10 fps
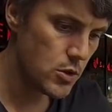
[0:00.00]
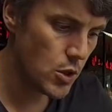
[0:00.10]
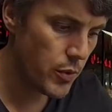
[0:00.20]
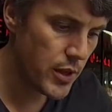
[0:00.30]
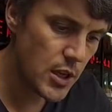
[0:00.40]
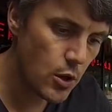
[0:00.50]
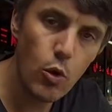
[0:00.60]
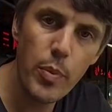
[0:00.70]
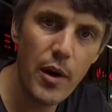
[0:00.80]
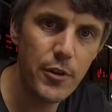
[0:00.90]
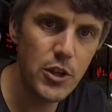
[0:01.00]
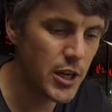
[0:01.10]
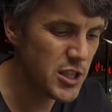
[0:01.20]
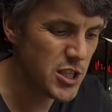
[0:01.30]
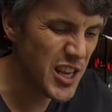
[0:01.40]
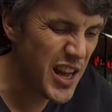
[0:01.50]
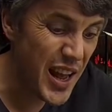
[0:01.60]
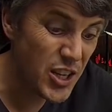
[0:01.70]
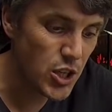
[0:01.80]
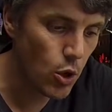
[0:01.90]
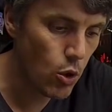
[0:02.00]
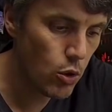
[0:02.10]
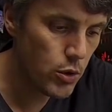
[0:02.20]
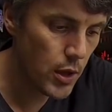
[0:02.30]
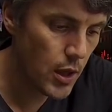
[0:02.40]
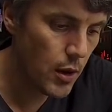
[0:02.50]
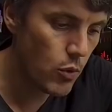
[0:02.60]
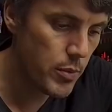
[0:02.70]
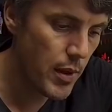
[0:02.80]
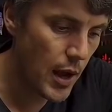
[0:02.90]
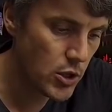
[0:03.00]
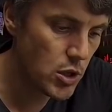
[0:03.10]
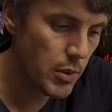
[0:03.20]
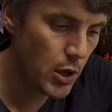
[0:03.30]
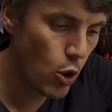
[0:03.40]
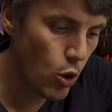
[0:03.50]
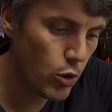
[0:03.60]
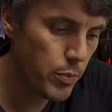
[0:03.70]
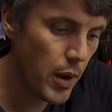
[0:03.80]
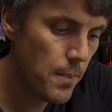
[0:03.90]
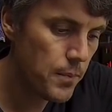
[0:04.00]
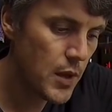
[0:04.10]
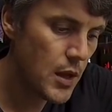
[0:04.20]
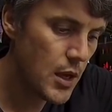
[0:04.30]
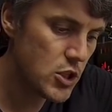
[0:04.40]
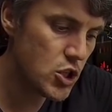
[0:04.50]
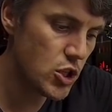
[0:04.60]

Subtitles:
So when they say cold pot fish, I guess it's not actually cold. I thought it would actually be cold, but it's